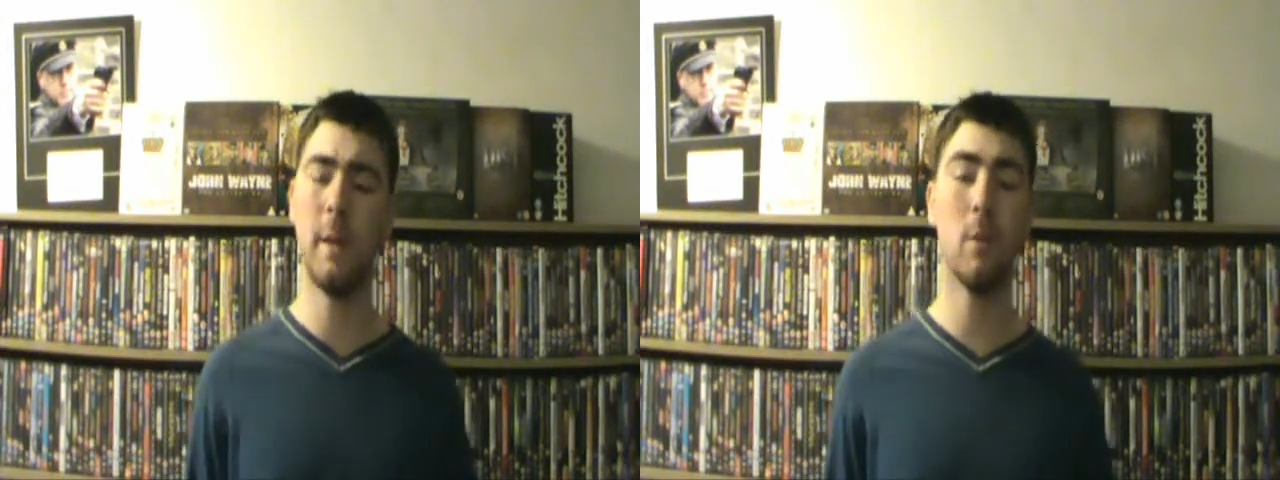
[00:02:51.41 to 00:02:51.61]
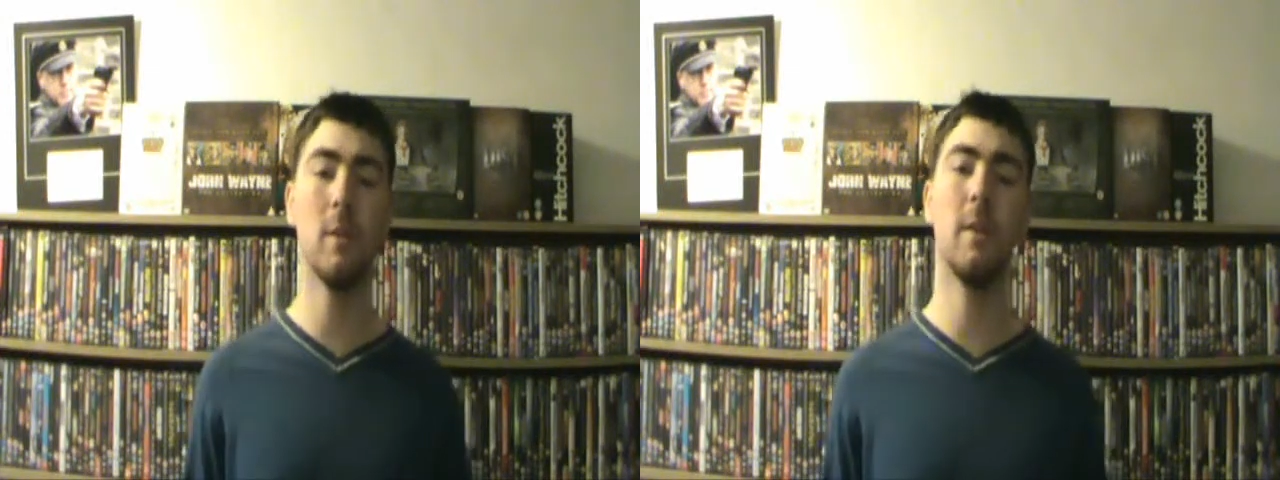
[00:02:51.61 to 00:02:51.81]

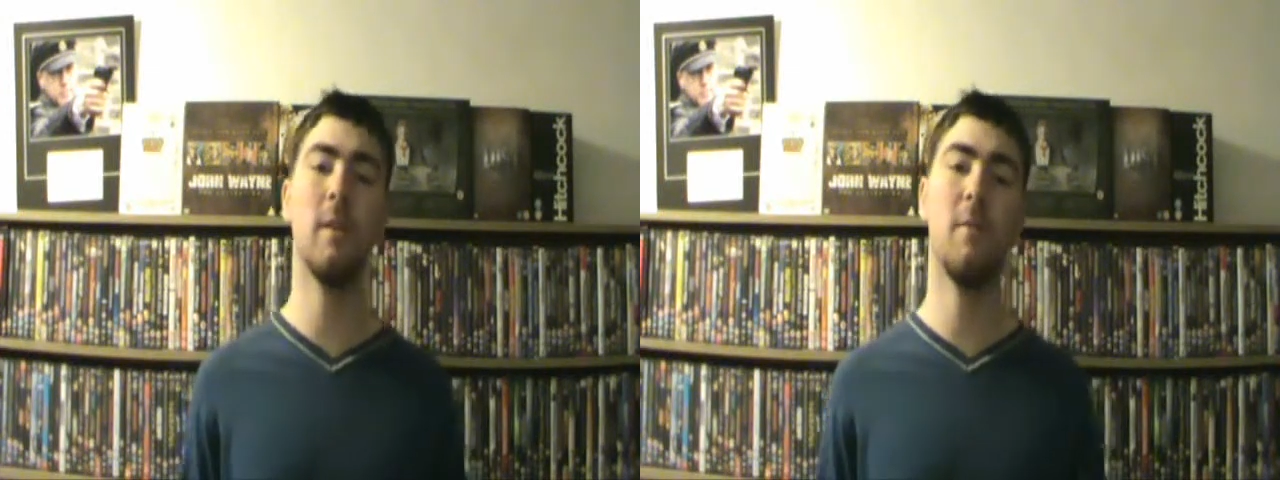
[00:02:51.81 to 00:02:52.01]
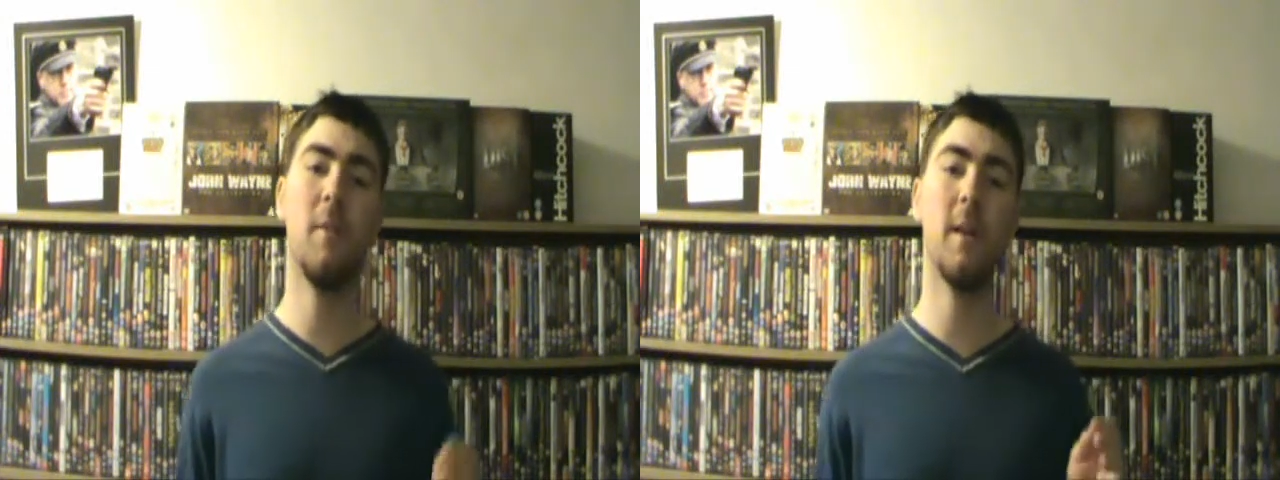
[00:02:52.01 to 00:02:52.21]
he wanted
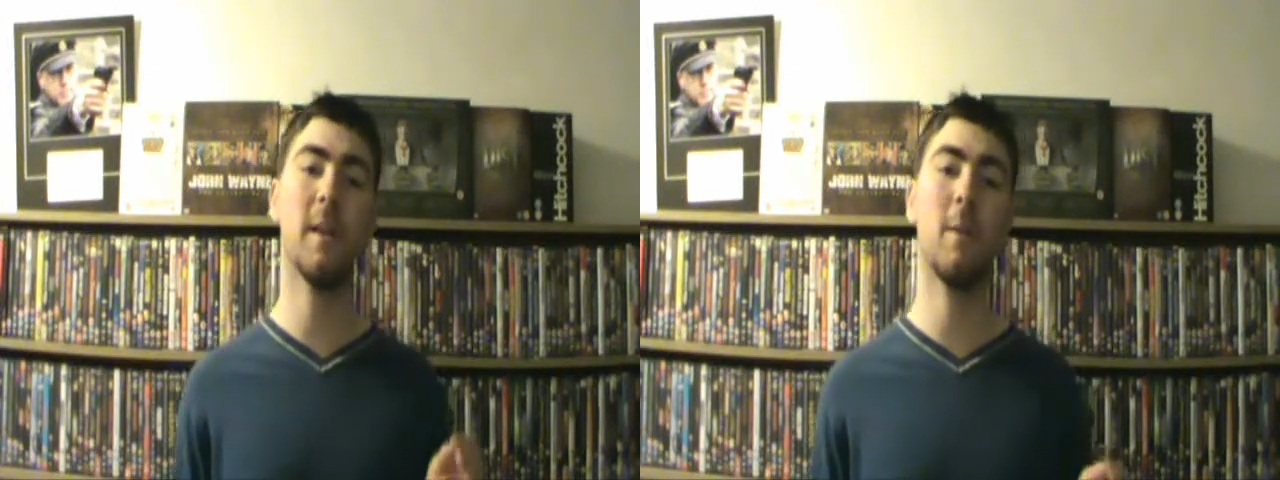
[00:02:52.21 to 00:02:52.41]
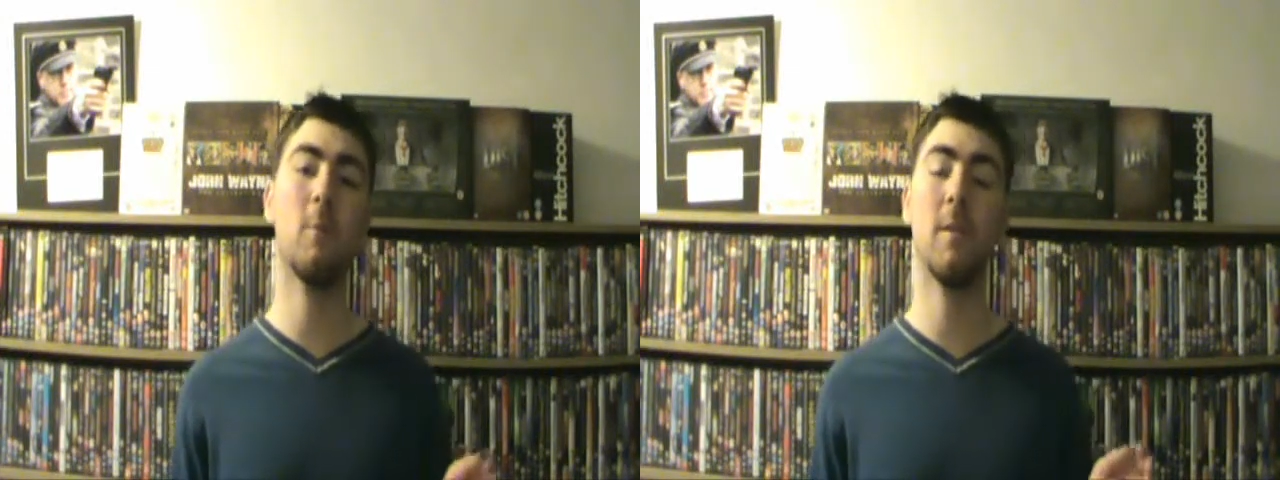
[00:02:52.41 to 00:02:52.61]
it to
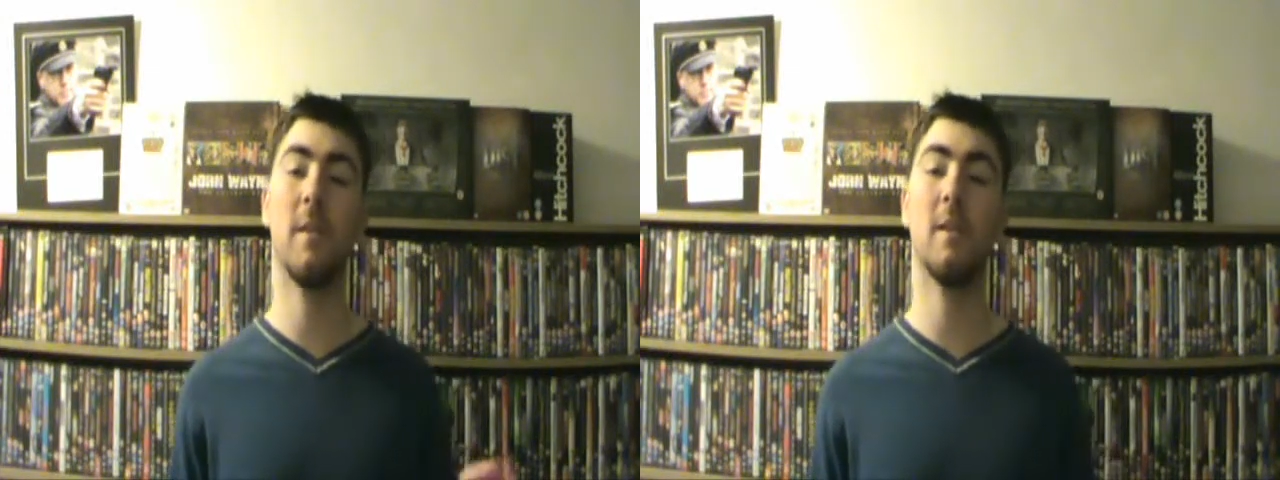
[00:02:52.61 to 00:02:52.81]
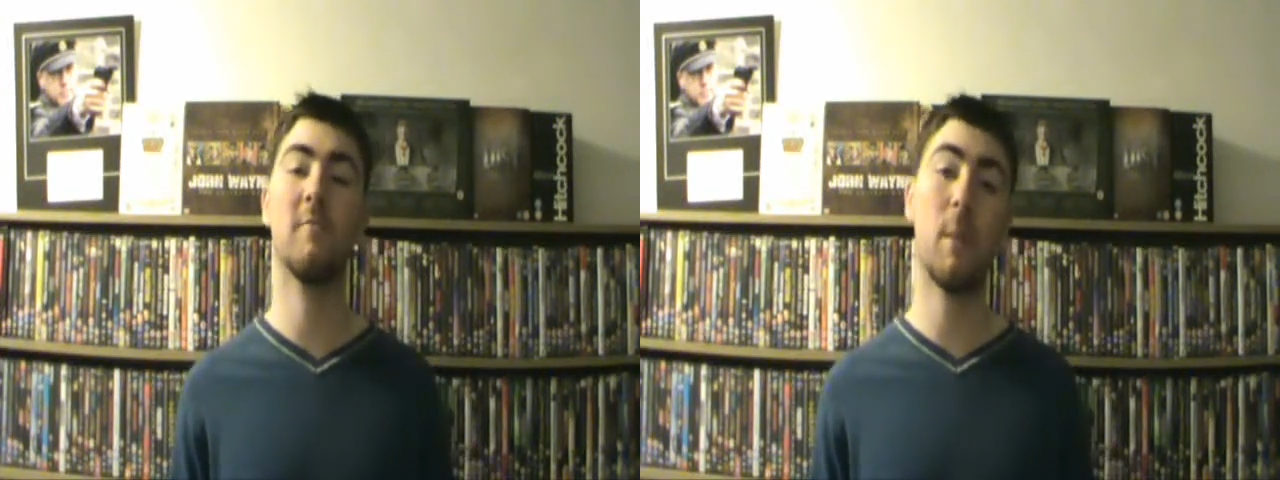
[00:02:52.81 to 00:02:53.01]
feel like one of these